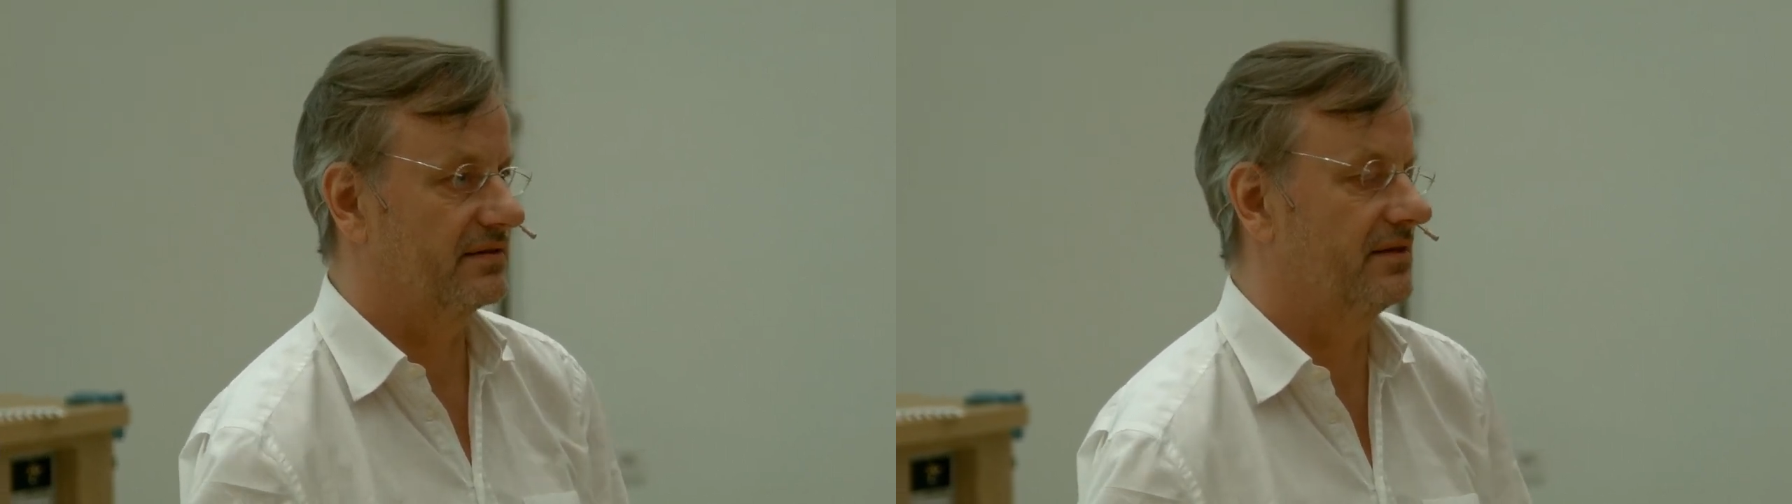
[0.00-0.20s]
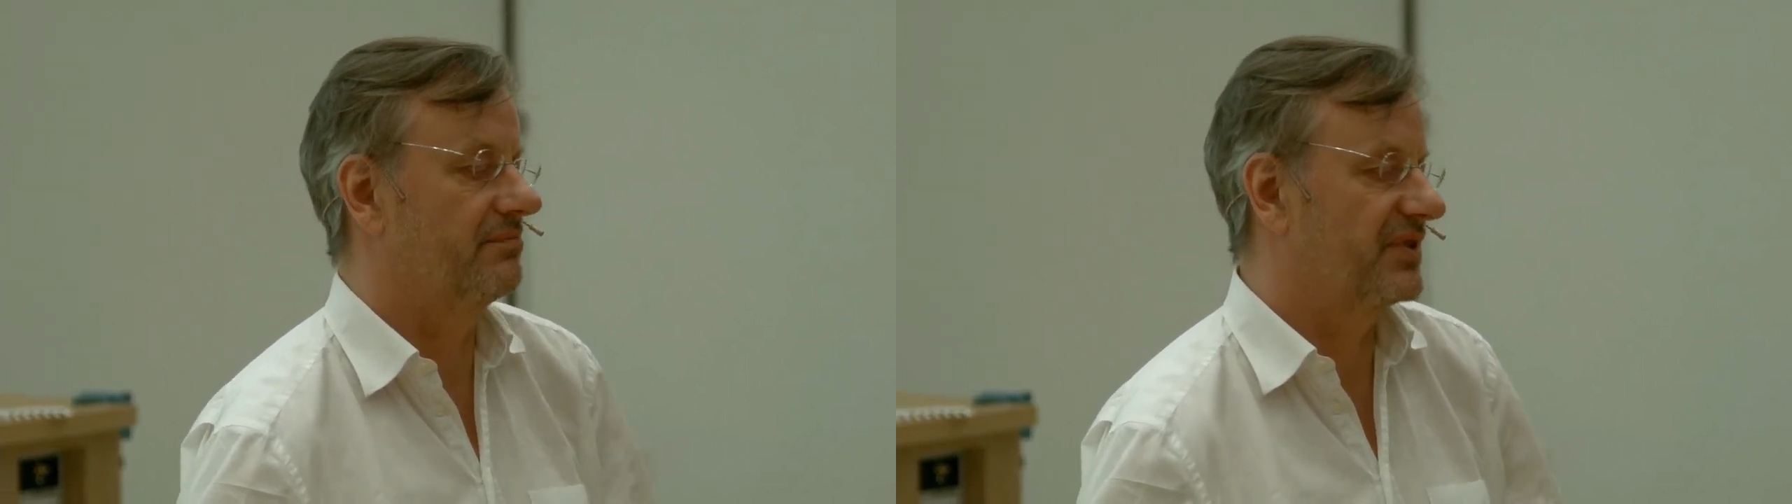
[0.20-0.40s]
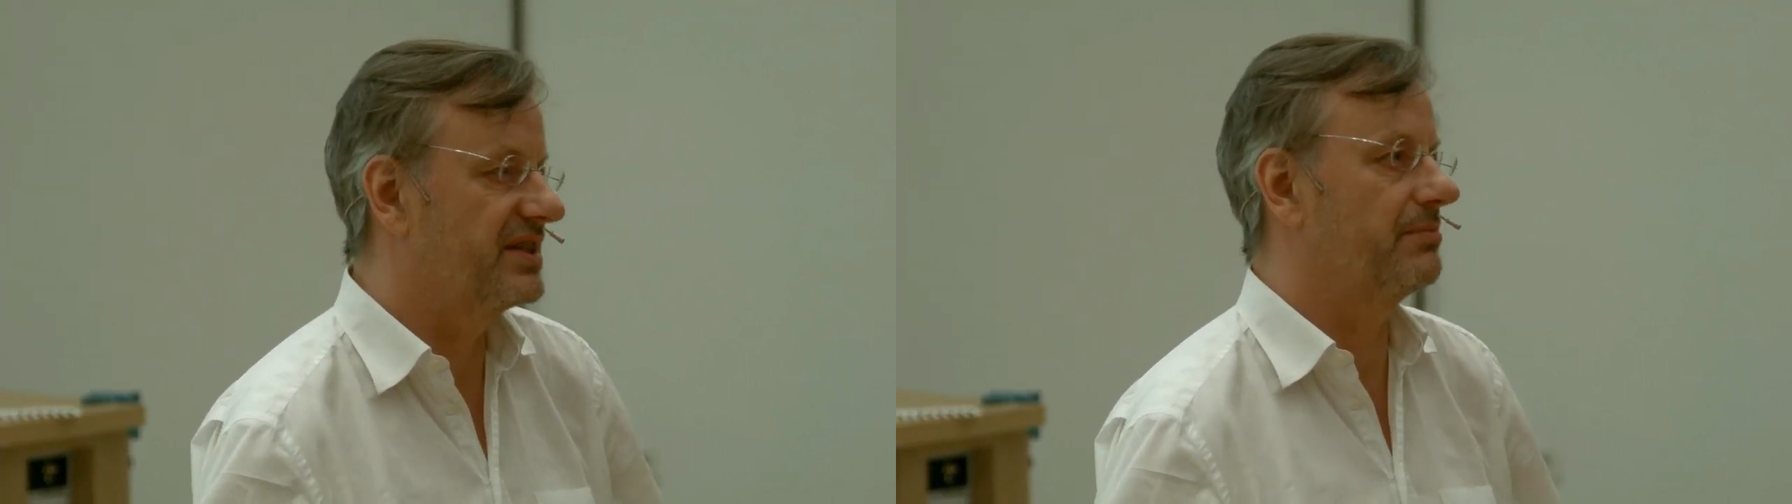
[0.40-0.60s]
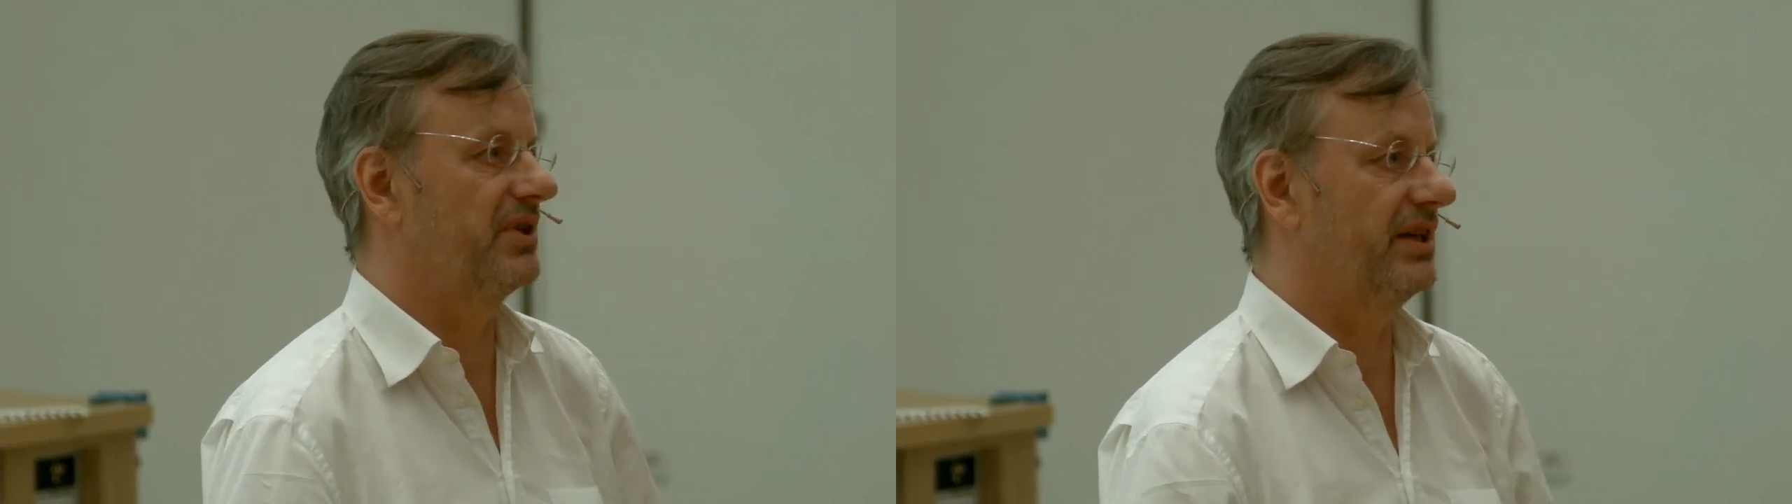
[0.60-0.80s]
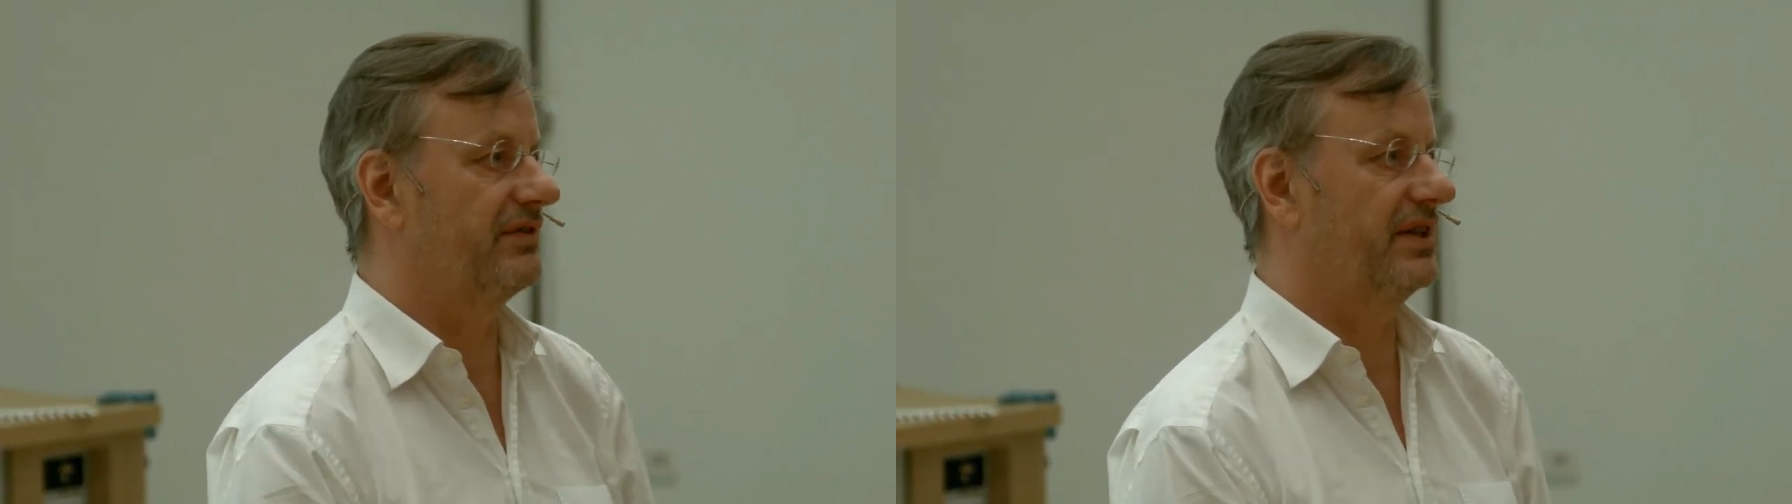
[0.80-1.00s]
in
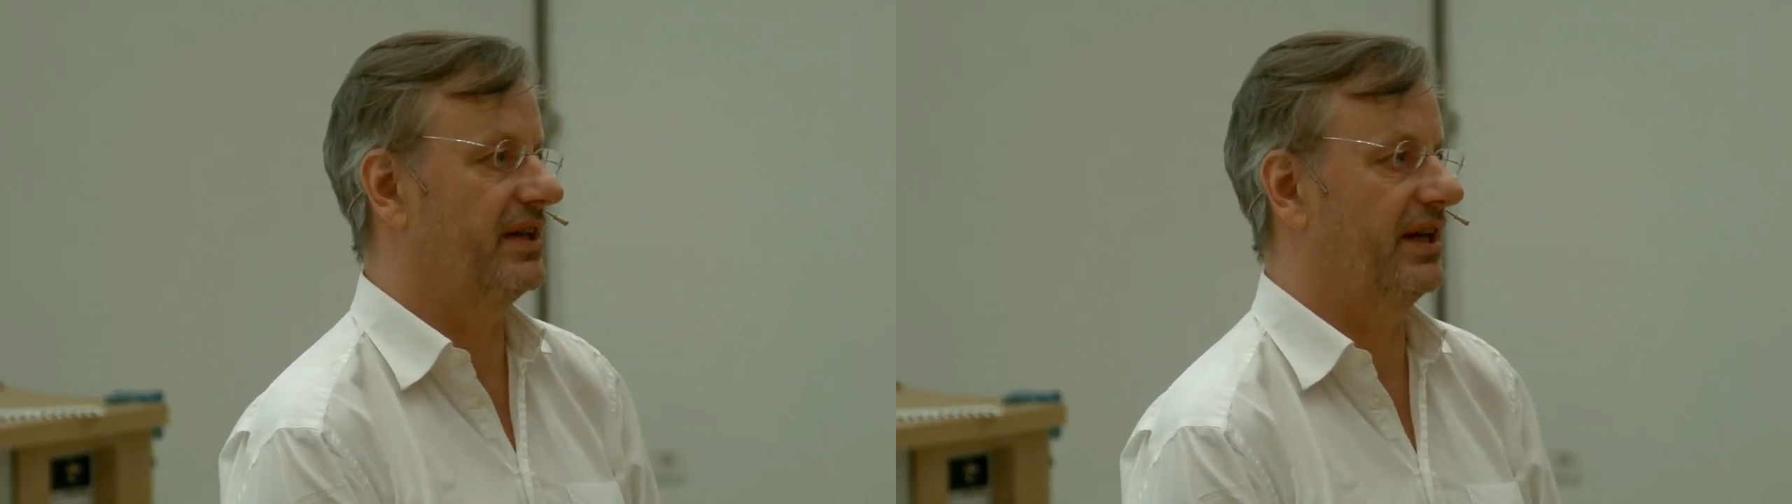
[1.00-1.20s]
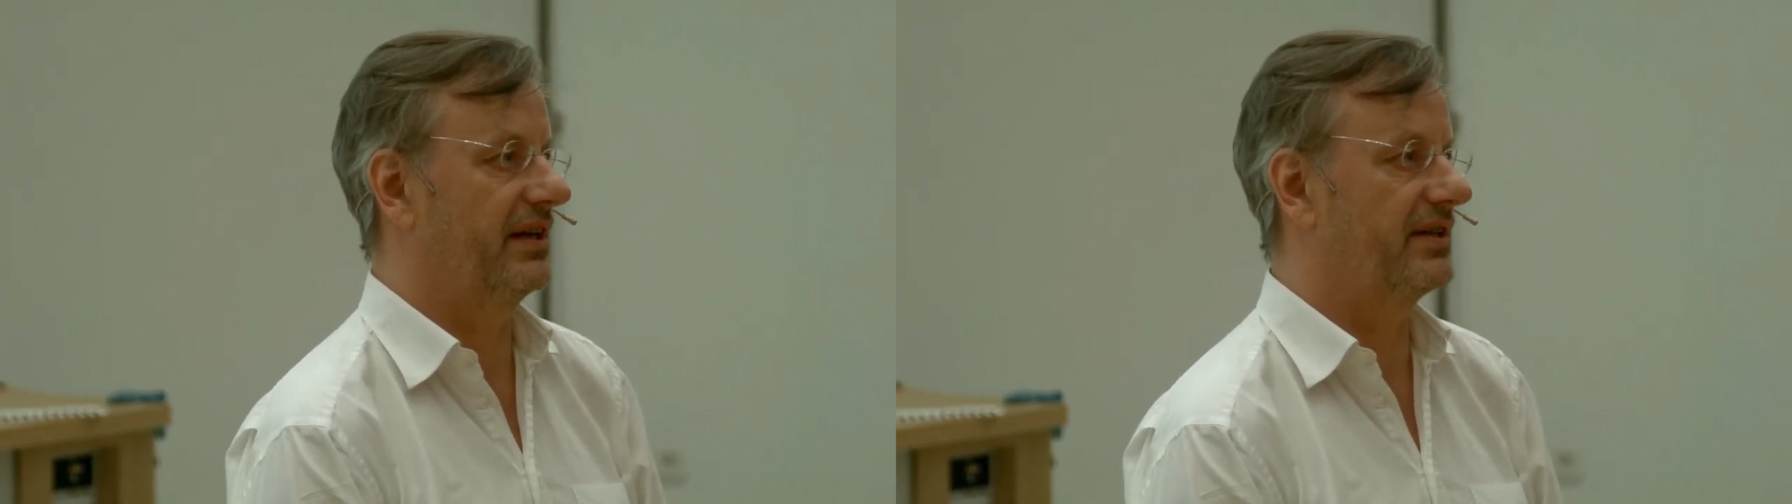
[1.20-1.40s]
principle every day.